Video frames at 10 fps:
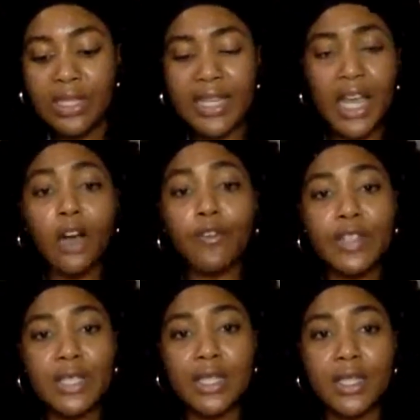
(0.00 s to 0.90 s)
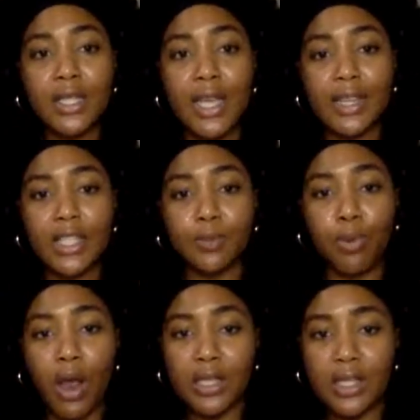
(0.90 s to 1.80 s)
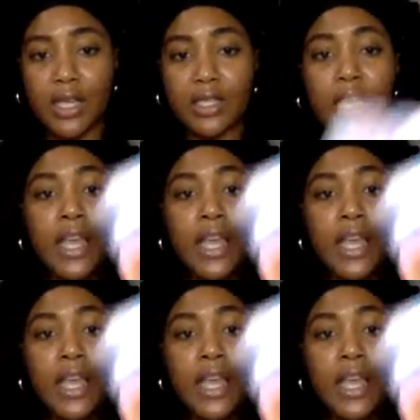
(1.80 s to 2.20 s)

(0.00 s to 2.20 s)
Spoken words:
to help facilitate this process.